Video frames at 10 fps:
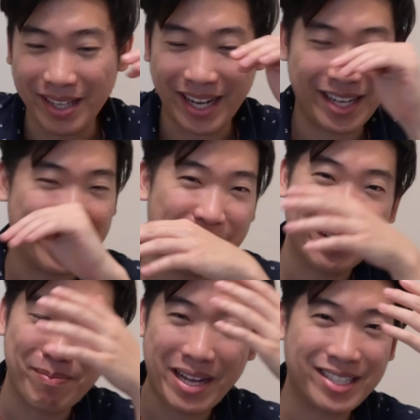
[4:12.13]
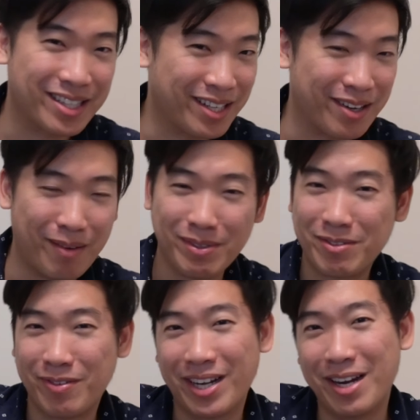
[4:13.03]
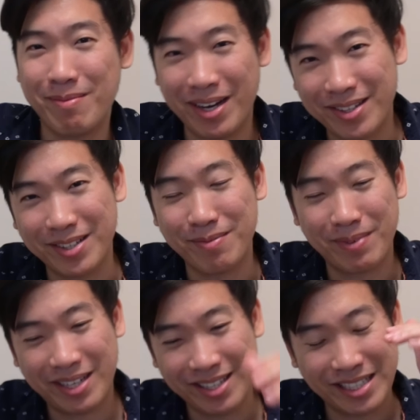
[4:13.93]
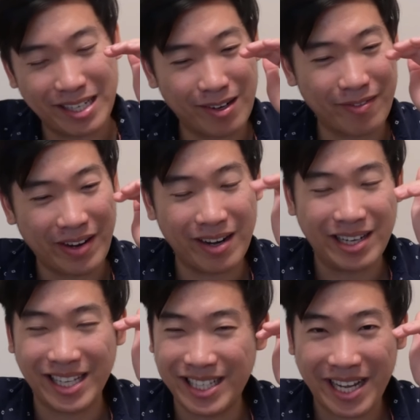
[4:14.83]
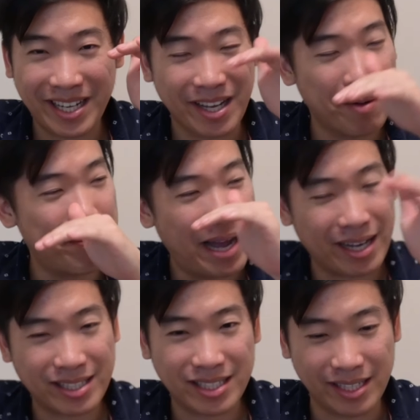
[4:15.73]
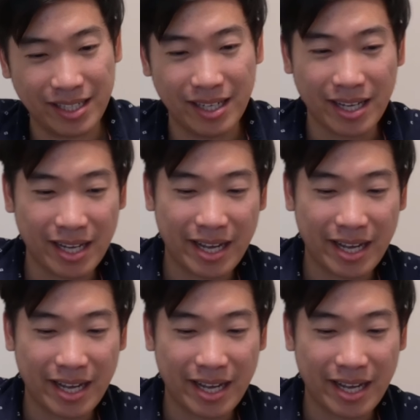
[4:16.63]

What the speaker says: like you could basically almost forget about them, because they take a back seat,